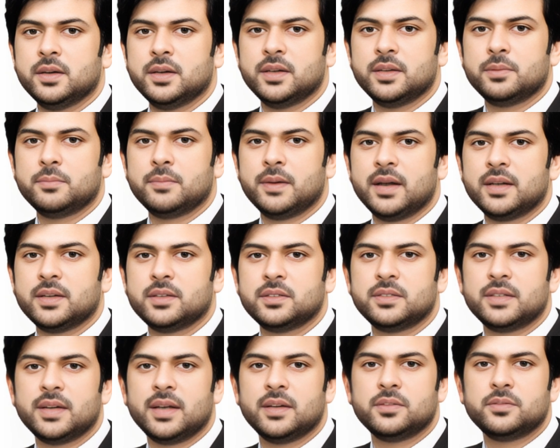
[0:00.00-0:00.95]
in
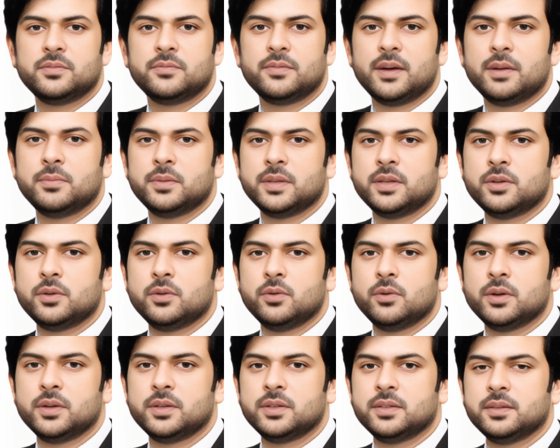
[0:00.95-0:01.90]
Pakistan's family
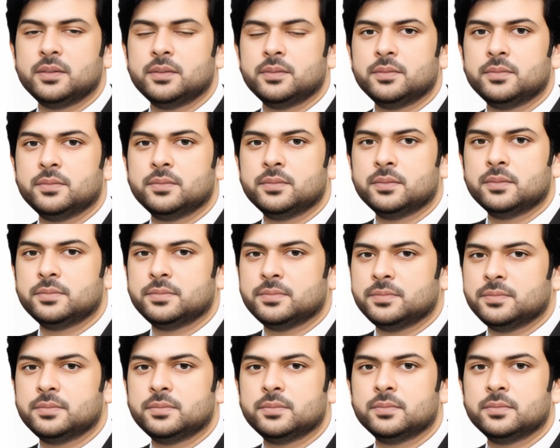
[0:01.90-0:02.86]
court.
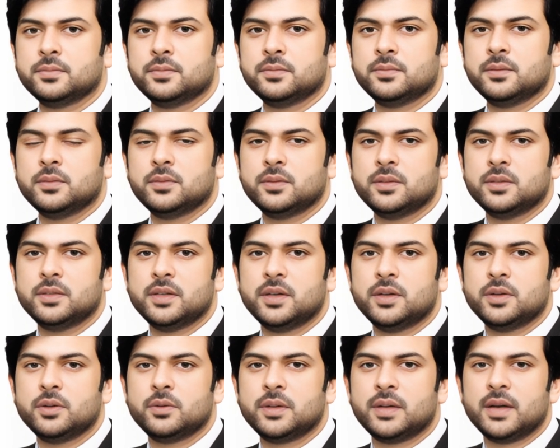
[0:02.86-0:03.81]

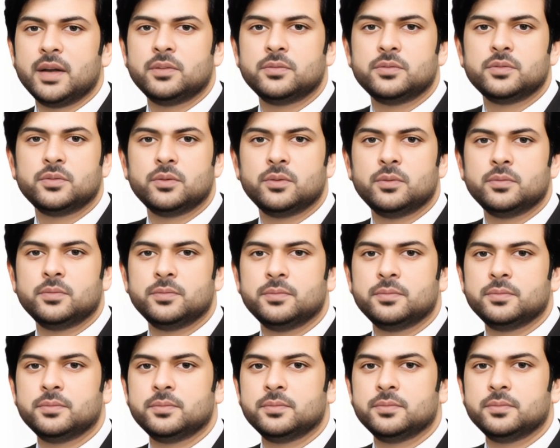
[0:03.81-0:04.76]
Legal counsel.
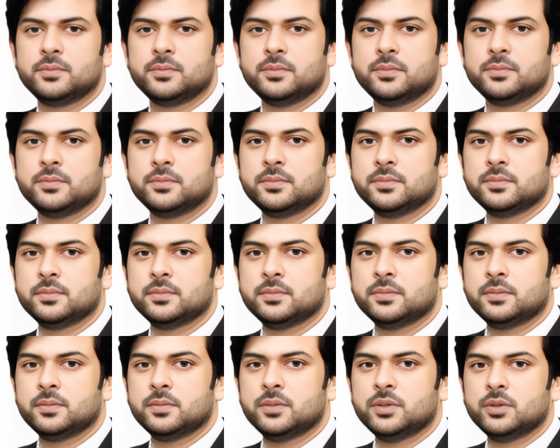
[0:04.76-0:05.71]

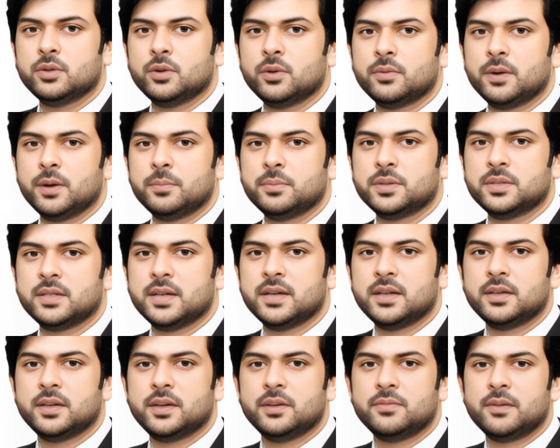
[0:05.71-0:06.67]
Your
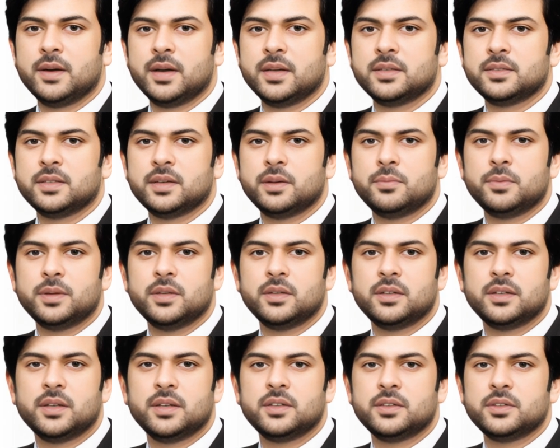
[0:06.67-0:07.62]
representative has the
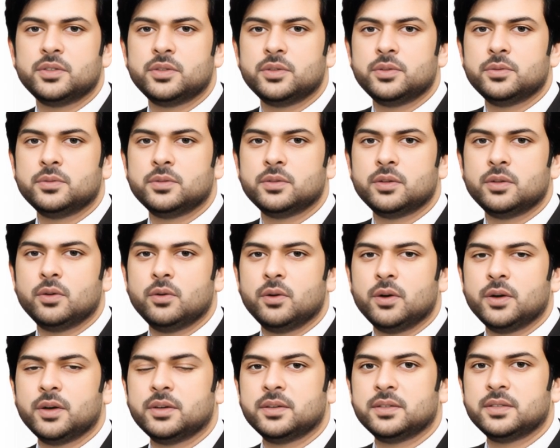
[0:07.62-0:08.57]
ability to choose a
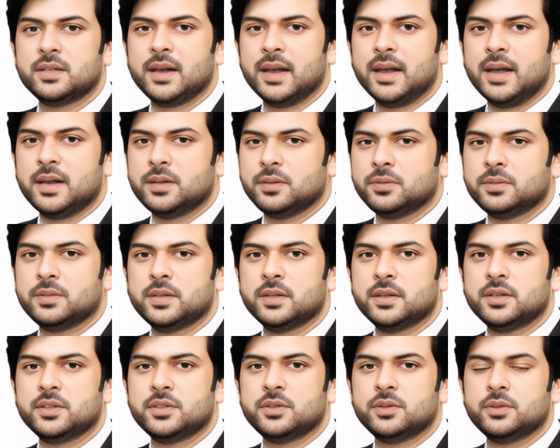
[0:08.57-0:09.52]
lawyer to handle
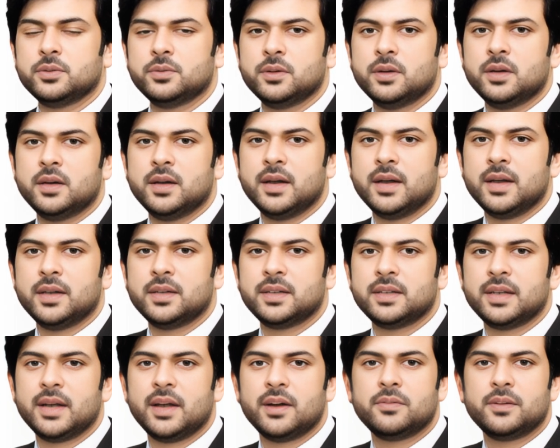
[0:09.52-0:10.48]
the issue and
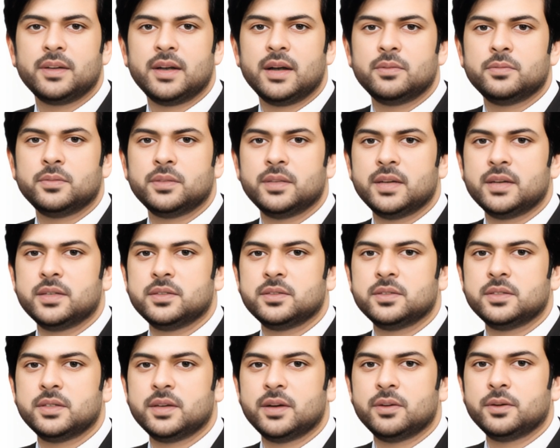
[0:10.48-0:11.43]
carry out the
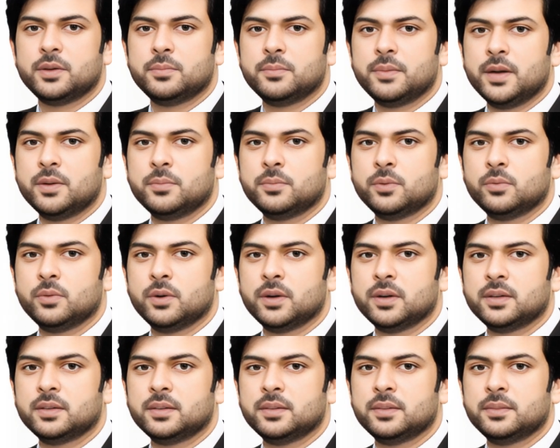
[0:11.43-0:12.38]
necessary
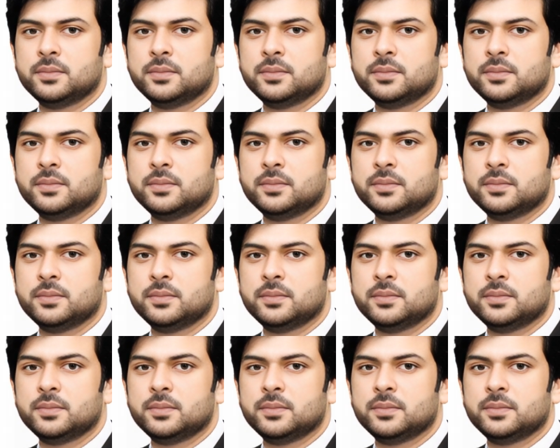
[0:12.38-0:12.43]
paperwork.